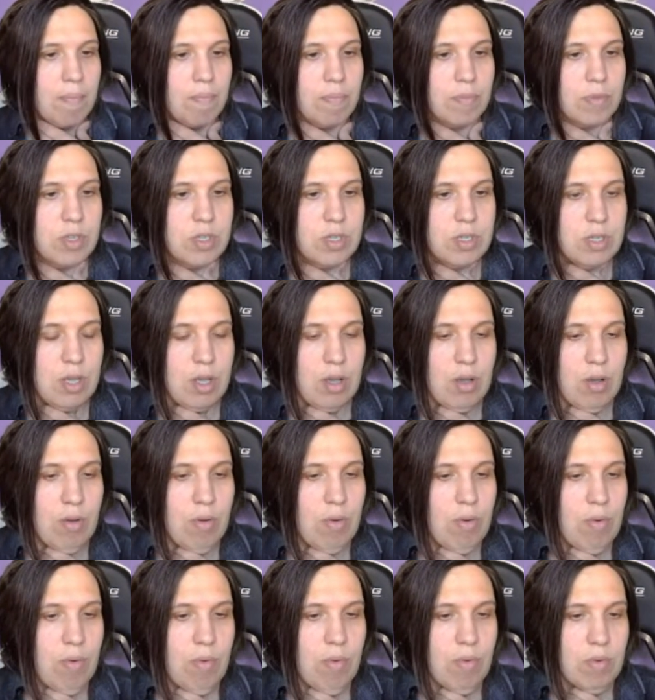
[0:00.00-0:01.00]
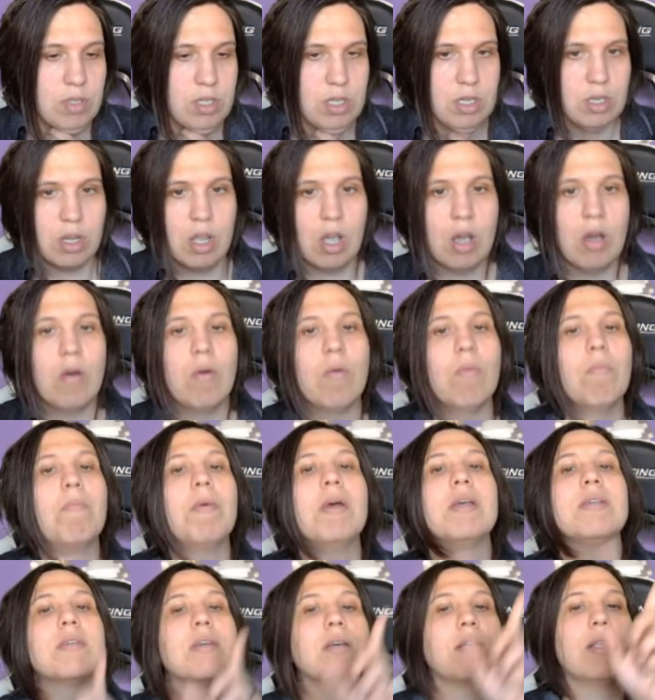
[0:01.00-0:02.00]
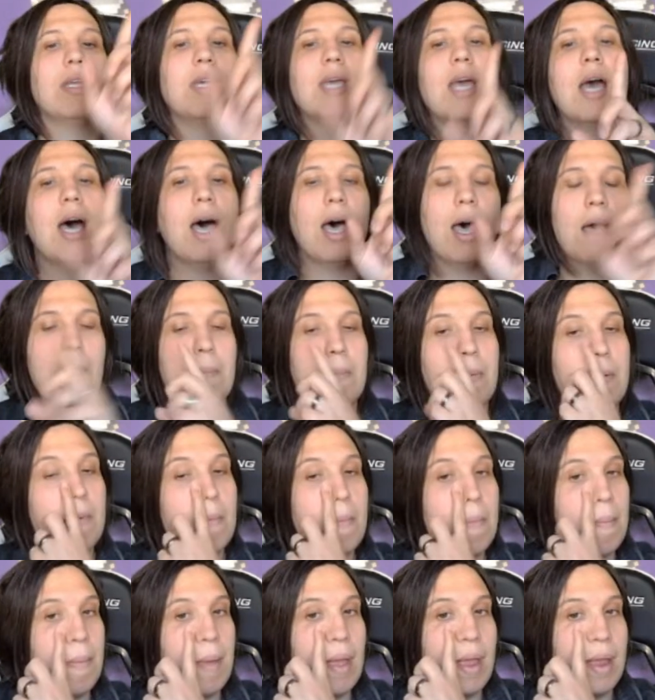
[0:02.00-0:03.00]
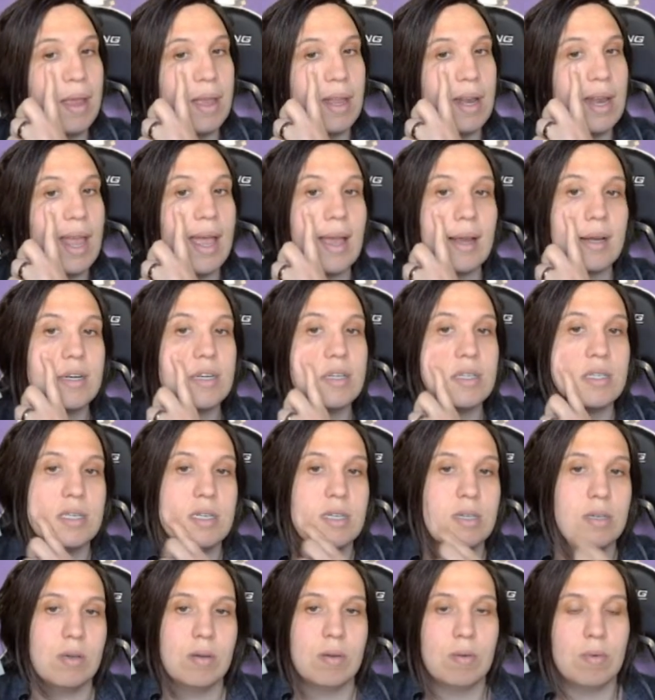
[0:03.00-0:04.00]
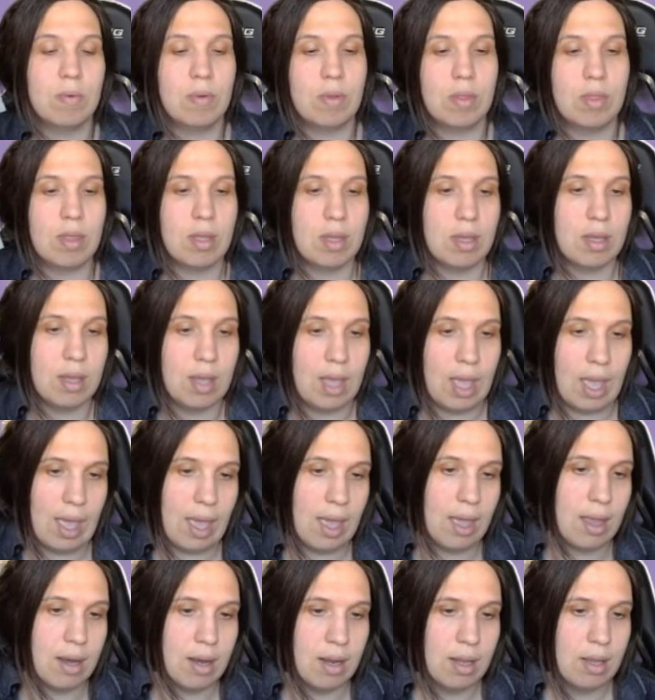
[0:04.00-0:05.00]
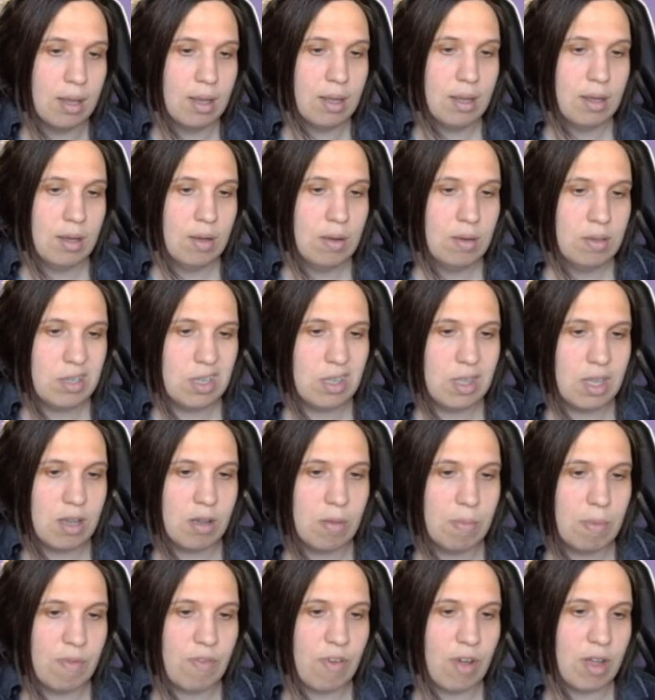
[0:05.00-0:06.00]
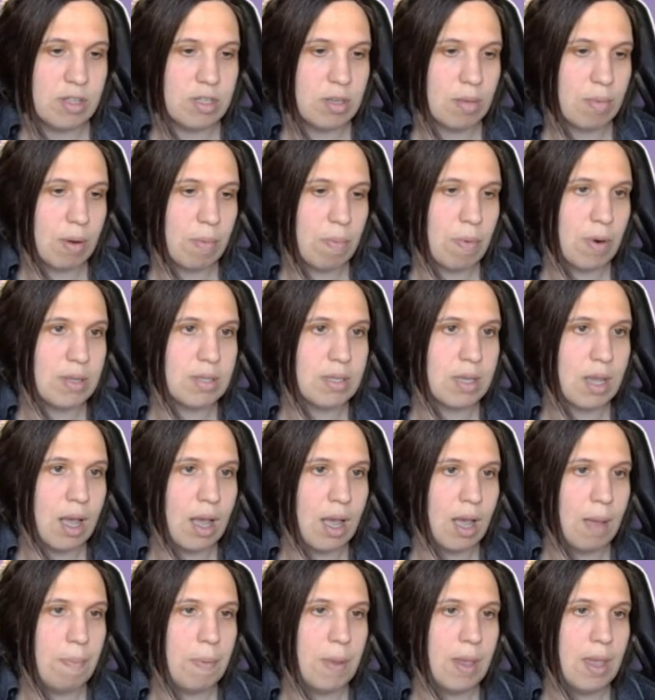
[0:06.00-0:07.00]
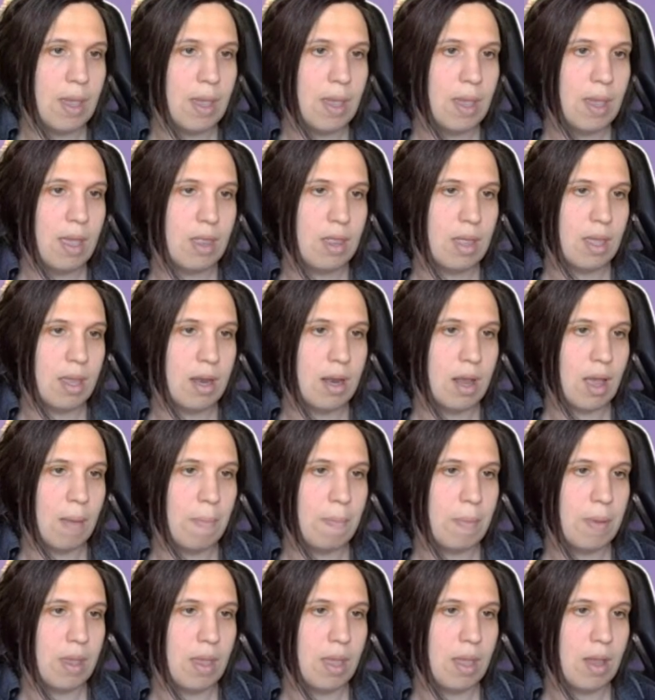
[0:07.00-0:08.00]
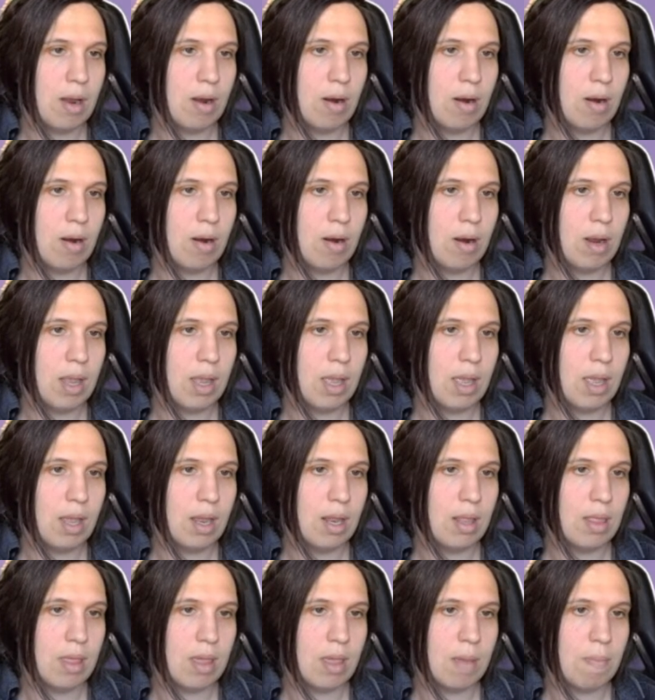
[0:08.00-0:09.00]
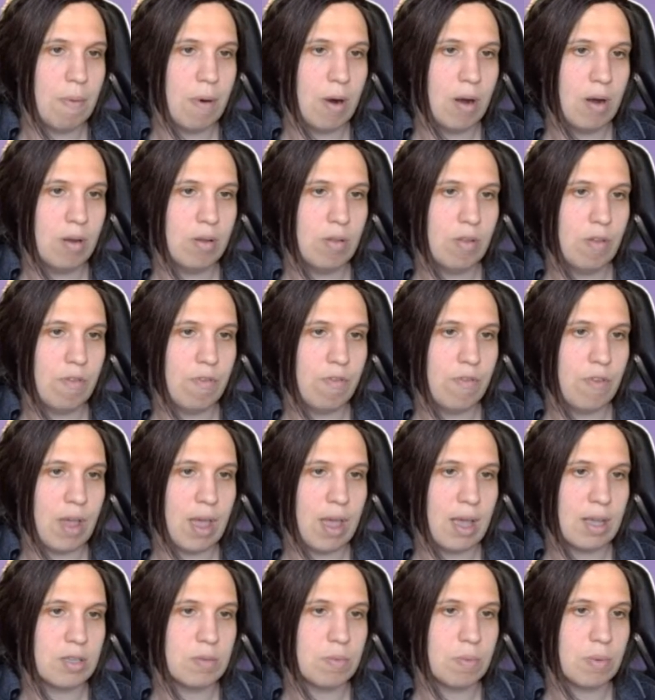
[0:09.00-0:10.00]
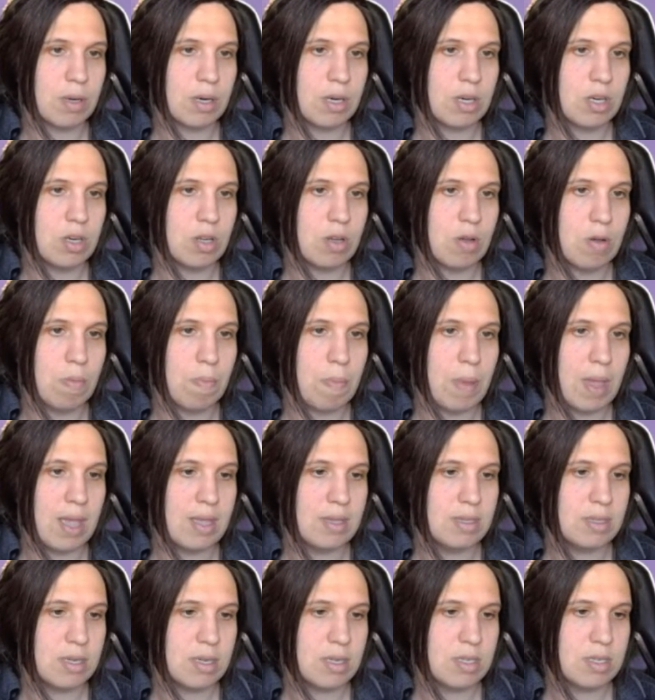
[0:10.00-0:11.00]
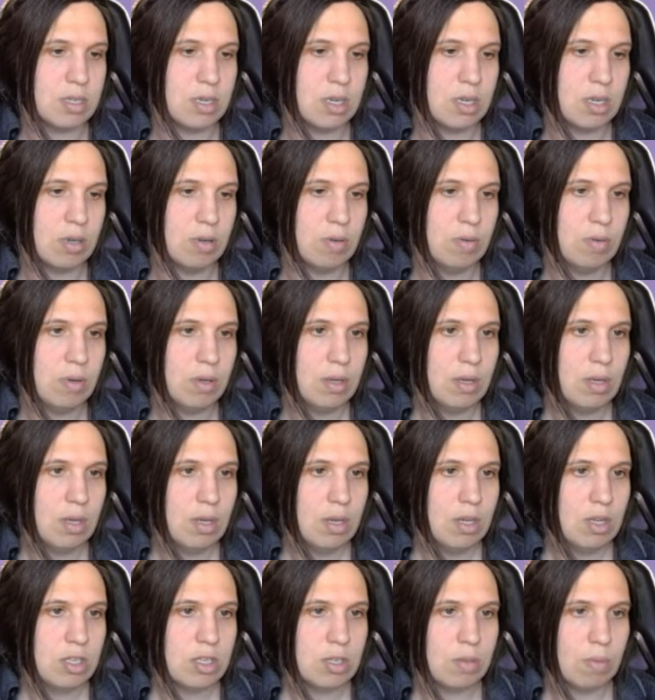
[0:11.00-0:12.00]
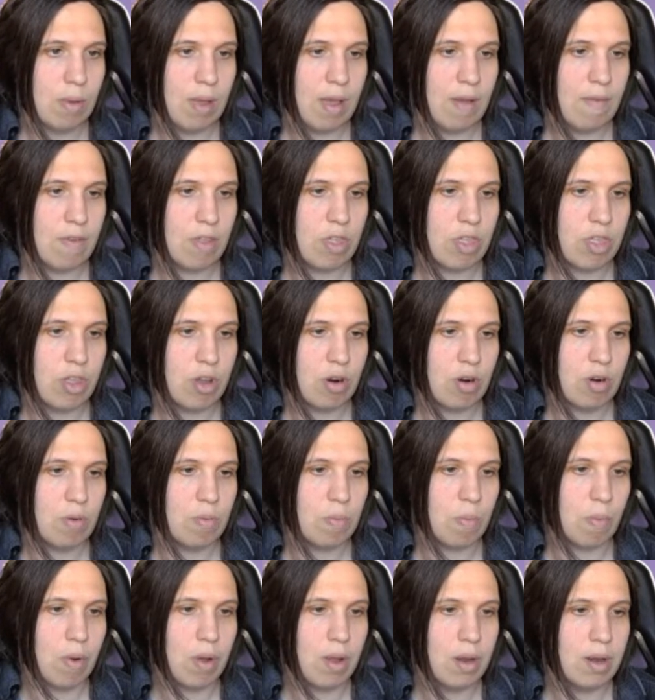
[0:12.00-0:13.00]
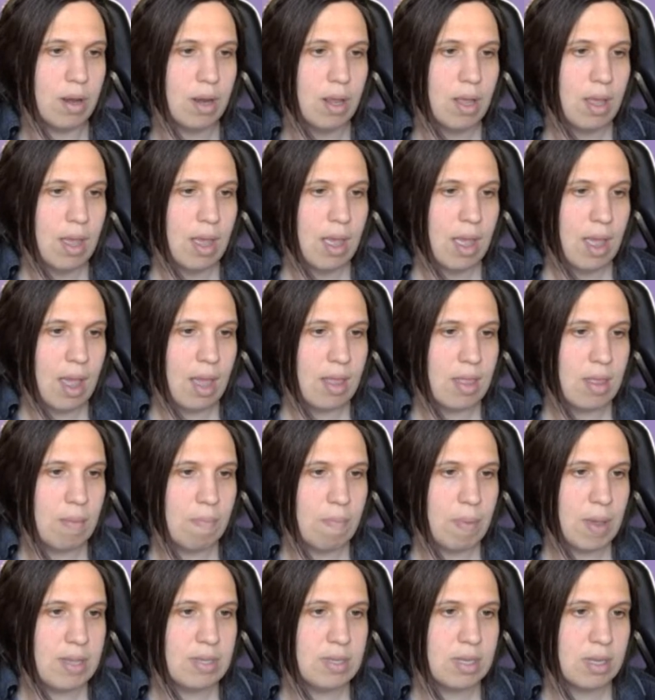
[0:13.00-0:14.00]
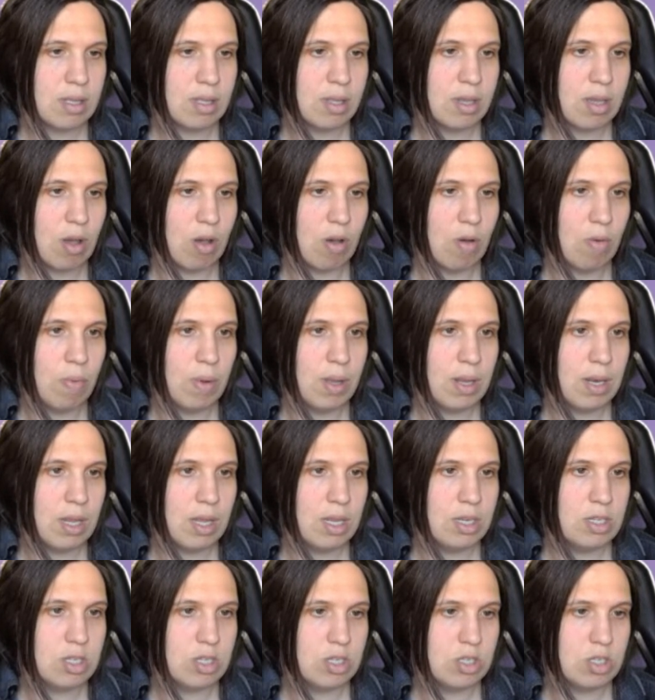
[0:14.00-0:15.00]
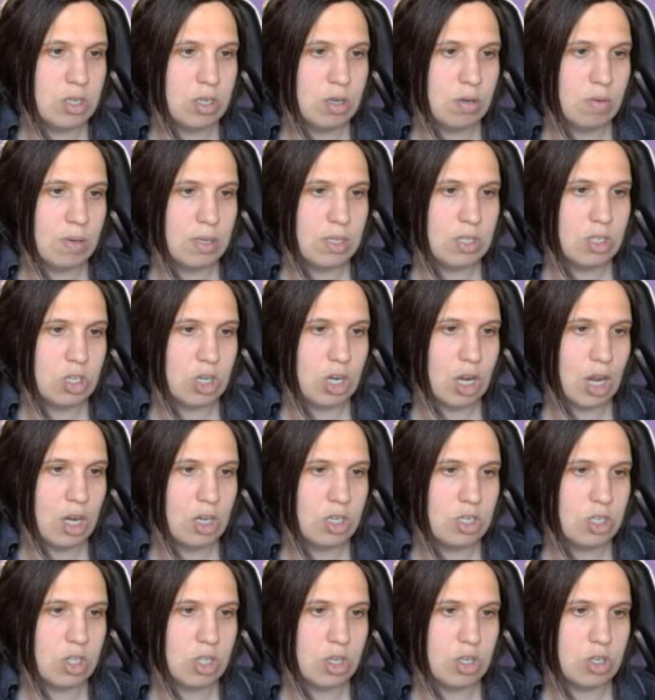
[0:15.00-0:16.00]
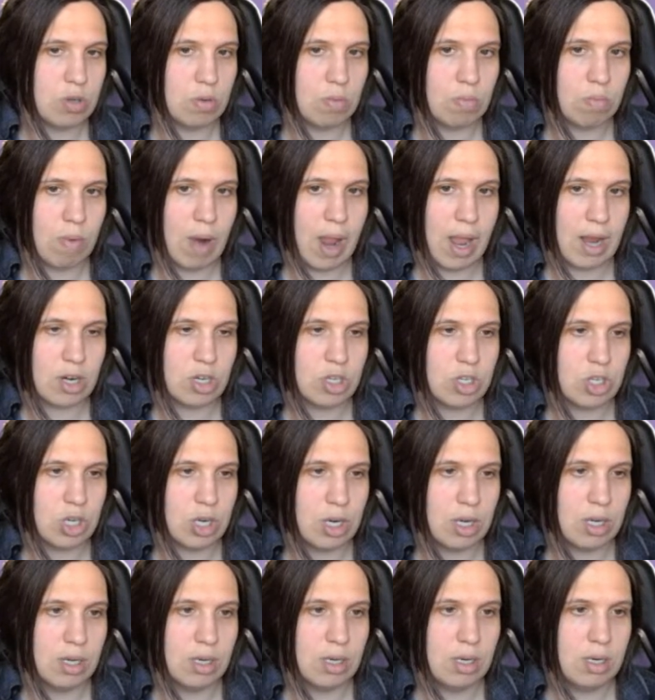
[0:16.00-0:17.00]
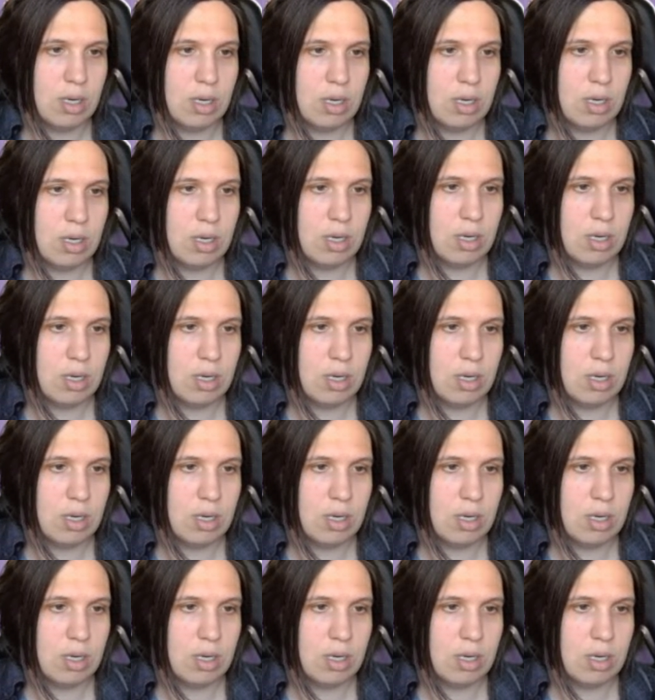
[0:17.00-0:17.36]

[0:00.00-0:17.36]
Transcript: So to go basically up and connect to the head, which I think will be fine. So I'm going to press copy, and then up here in the particle effects, we're going to do paste as new. So we'll have a 3rd one. And then basically all we need to do is change the direction.